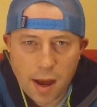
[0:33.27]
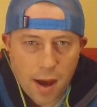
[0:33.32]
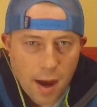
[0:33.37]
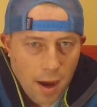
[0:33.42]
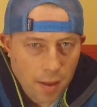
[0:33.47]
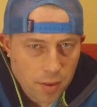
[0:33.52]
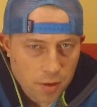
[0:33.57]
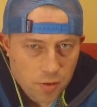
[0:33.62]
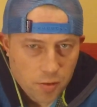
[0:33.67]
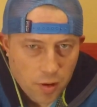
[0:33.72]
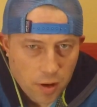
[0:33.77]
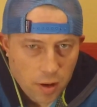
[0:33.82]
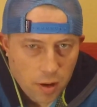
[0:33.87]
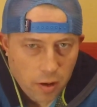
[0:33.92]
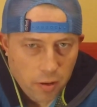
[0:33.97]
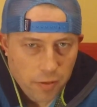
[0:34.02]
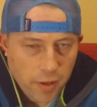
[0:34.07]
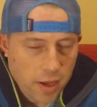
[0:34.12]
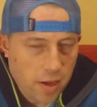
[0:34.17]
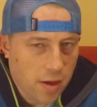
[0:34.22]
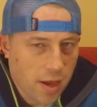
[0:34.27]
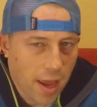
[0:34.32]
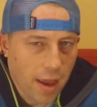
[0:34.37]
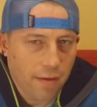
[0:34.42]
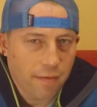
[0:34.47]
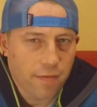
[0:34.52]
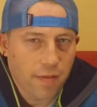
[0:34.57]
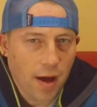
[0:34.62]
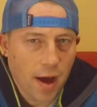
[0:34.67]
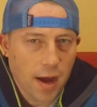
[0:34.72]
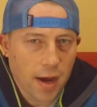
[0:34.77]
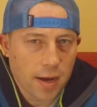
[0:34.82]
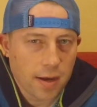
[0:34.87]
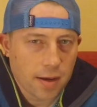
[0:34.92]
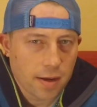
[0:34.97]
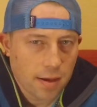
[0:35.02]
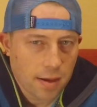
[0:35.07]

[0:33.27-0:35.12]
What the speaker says: on the trail that you can't find